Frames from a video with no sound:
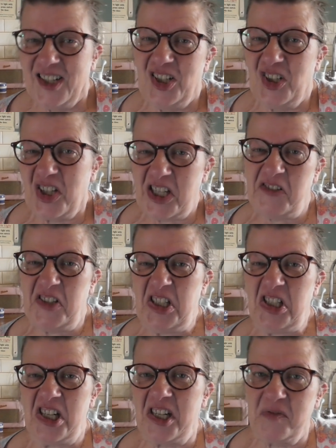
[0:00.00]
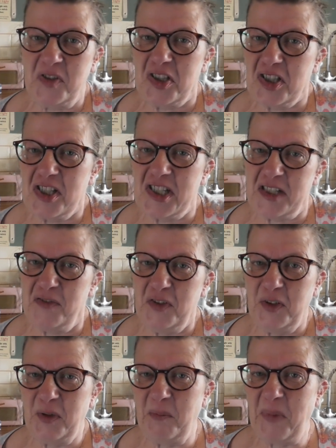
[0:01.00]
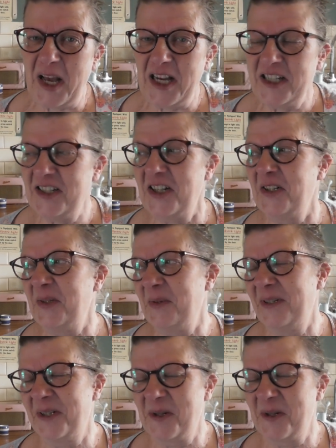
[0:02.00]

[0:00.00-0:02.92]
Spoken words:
Look after your ovens if you can bear to.